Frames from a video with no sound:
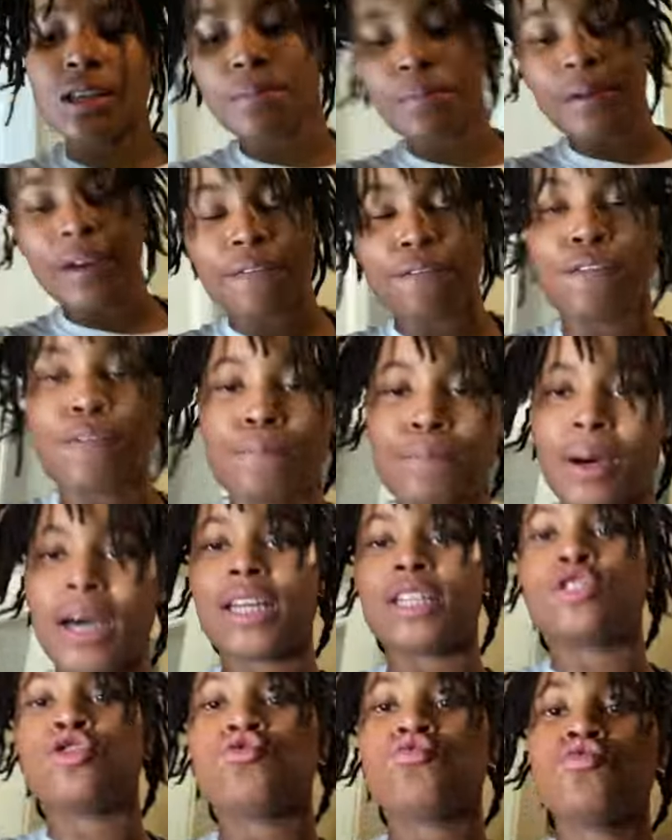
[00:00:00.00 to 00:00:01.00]
up
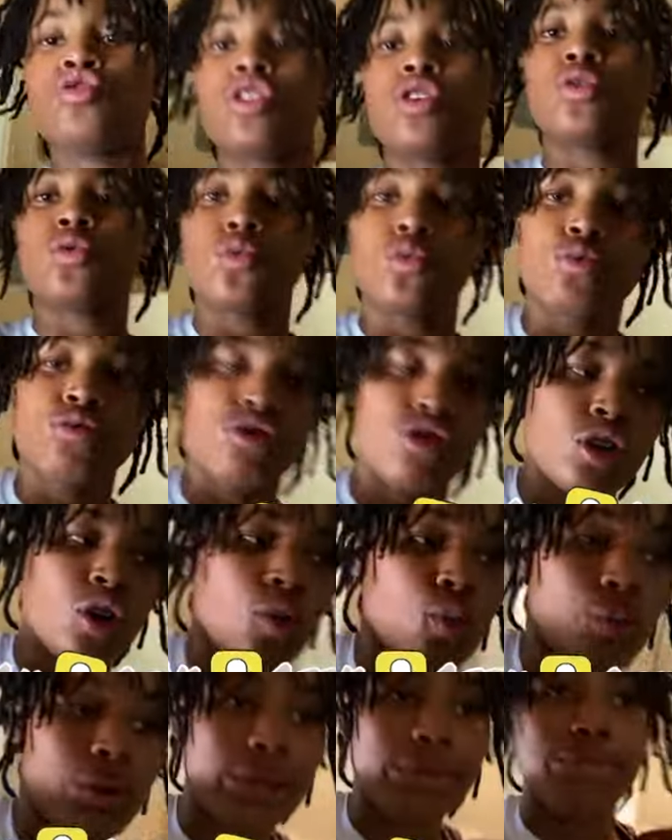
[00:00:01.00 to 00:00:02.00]
everybody you know
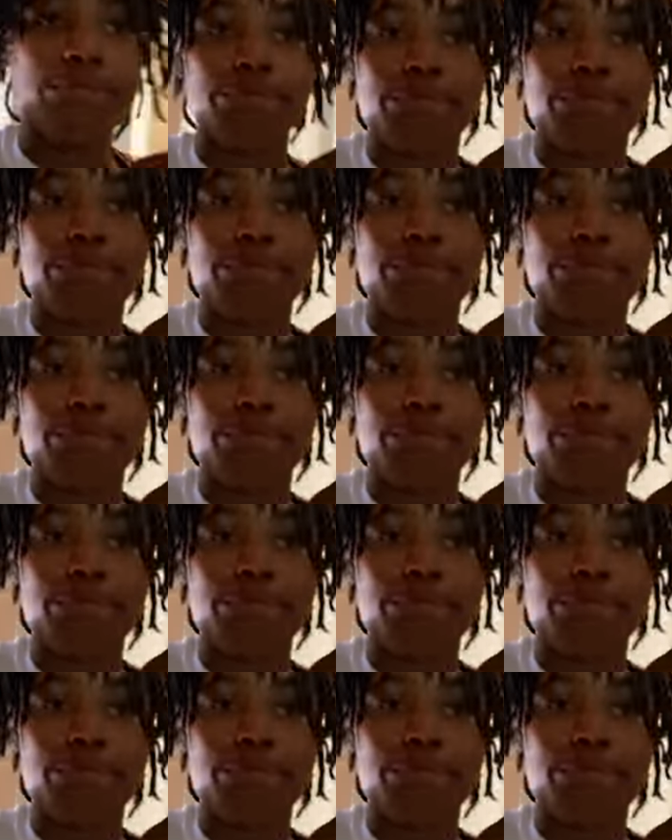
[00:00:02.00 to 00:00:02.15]
so we